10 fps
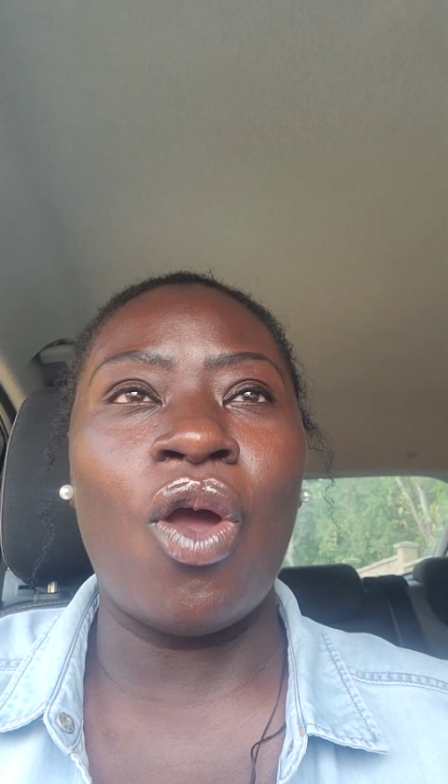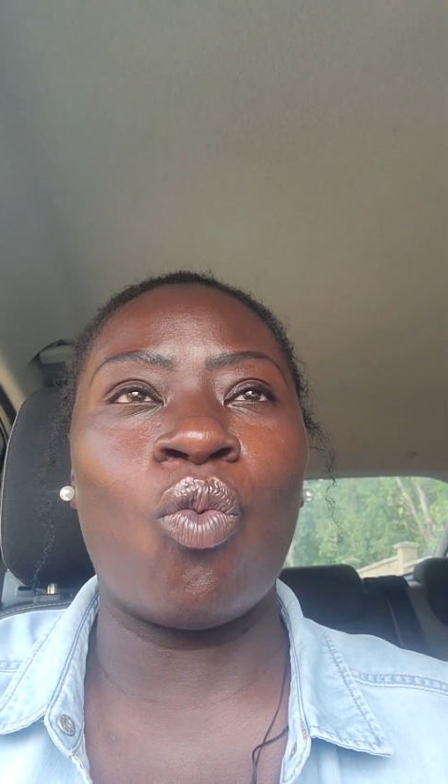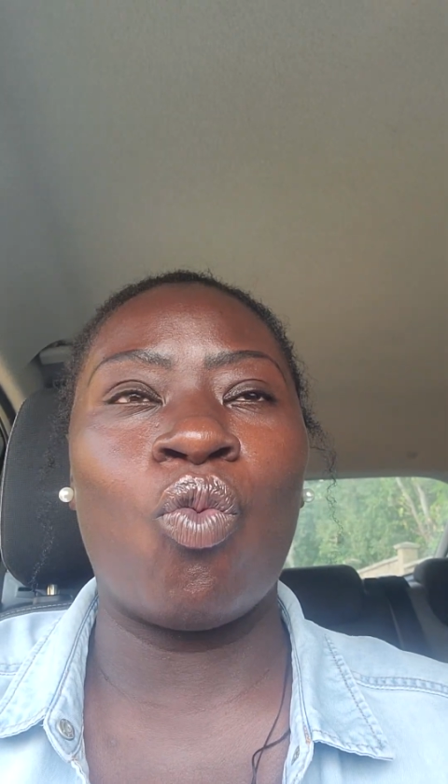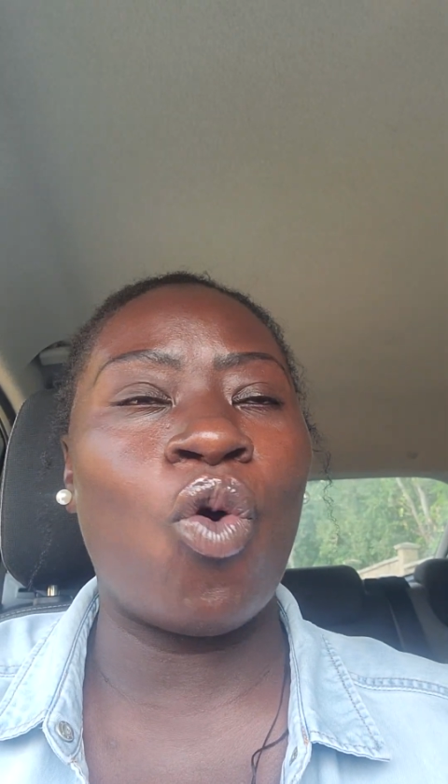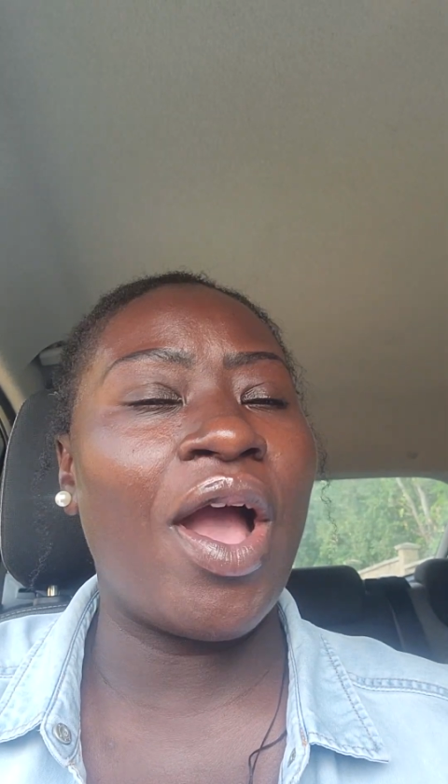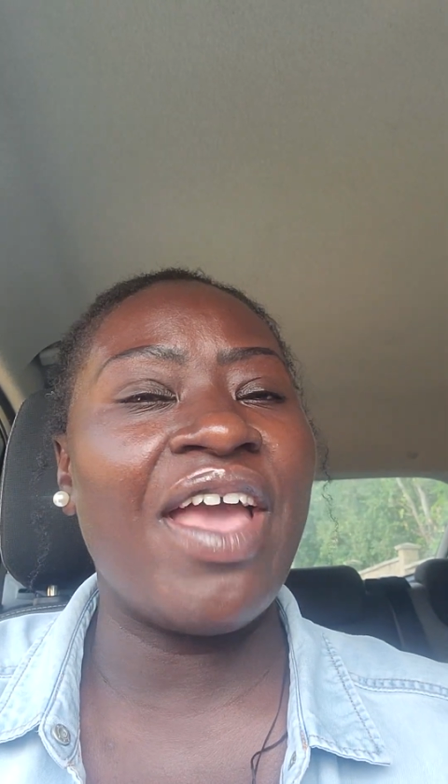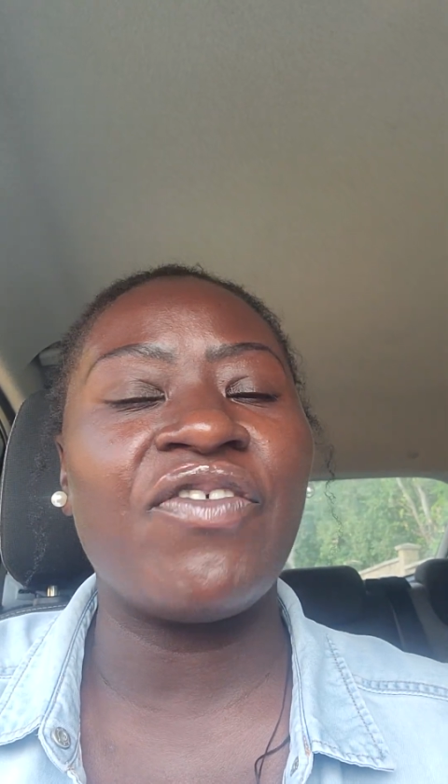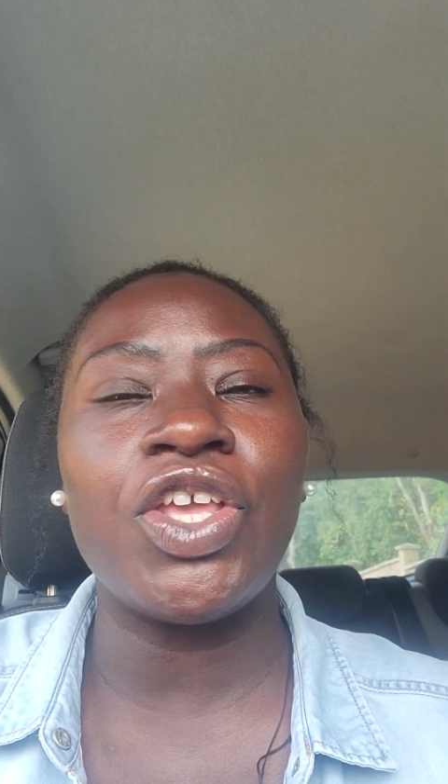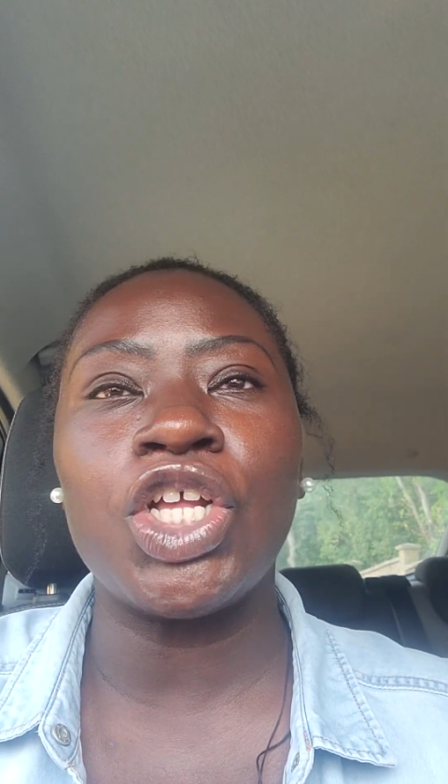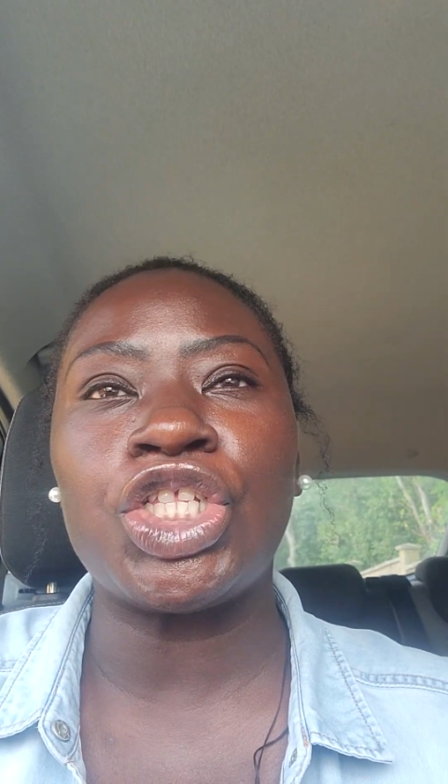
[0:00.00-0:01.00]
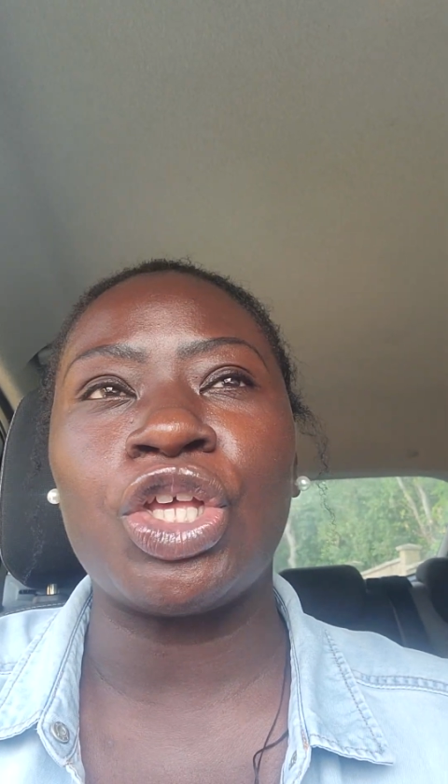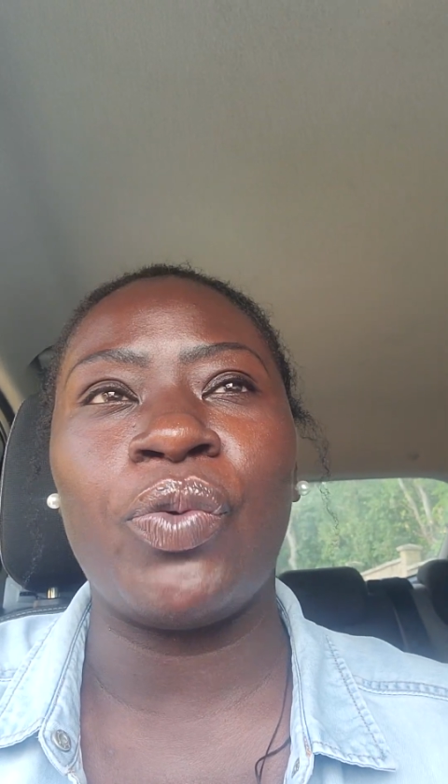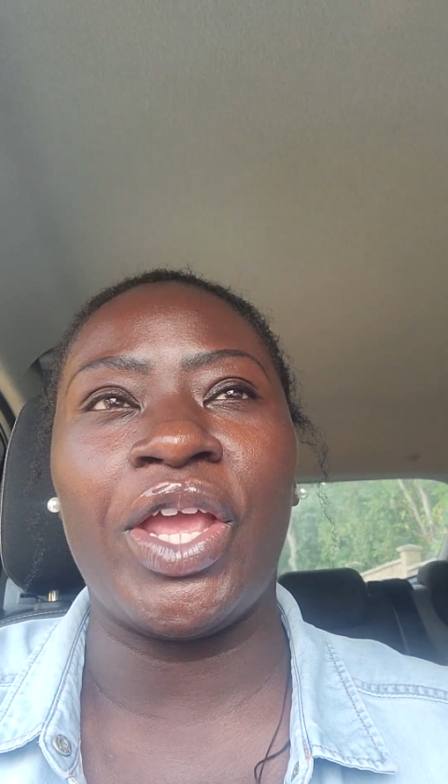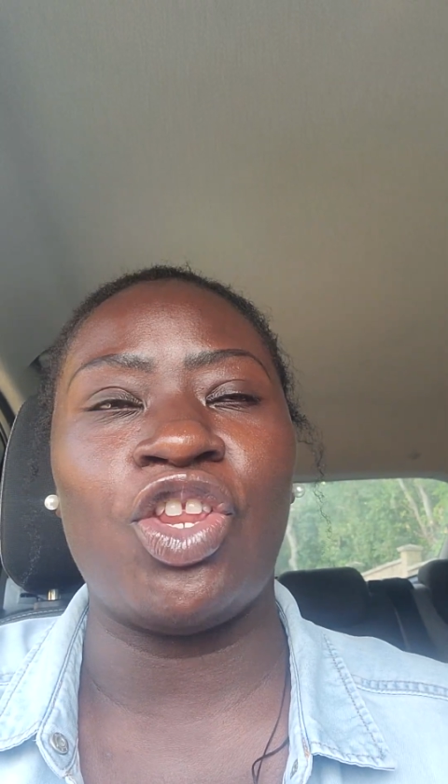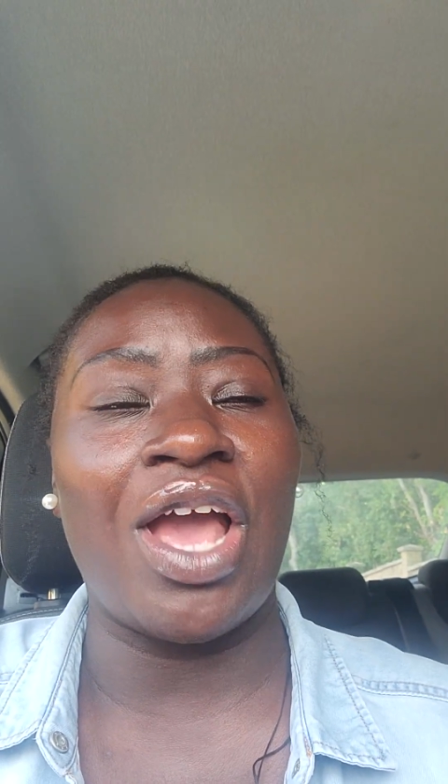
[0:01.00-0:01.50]
Whatever you're
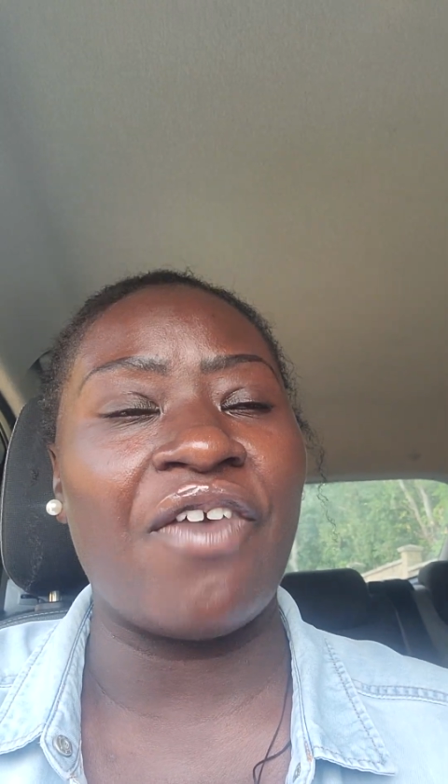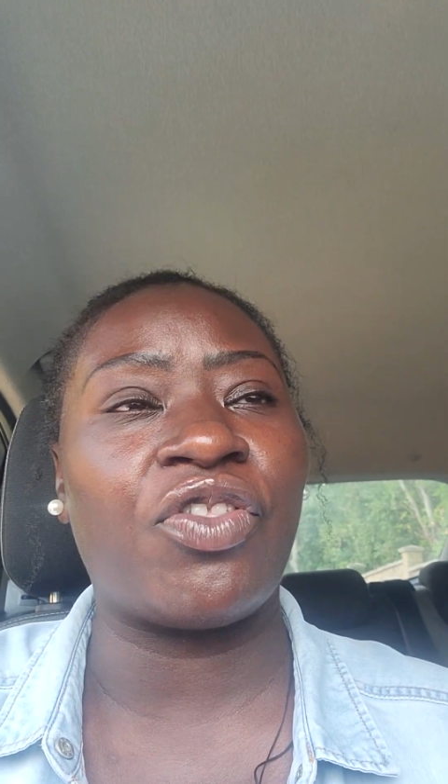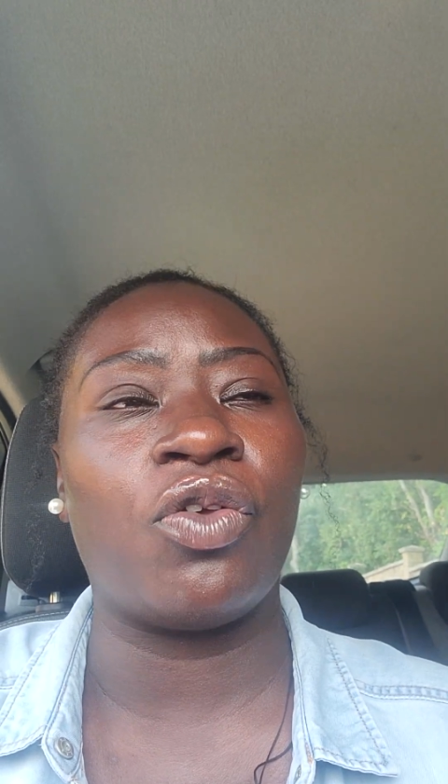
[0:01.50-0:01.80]
doing, you have to,